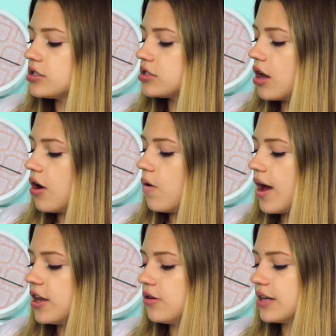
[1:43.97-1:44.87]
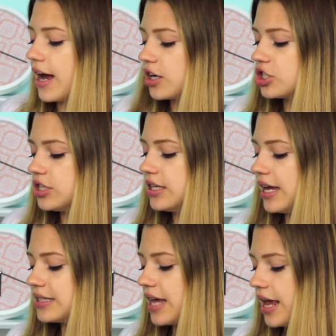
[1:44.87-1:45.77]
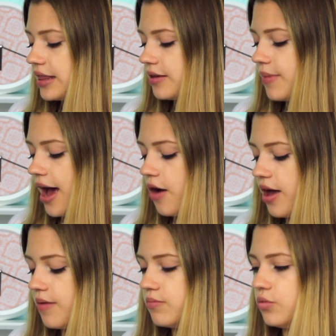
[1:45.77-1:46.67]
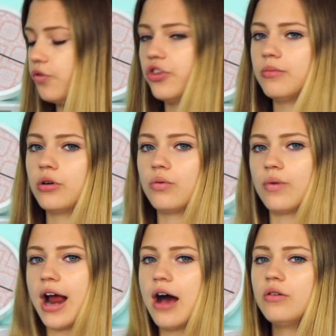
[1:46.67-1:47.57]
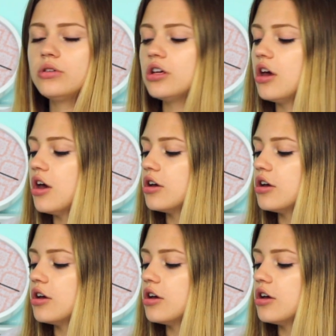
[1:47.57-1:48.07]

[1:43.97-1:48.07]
So, and you can actually like take them out and move them around.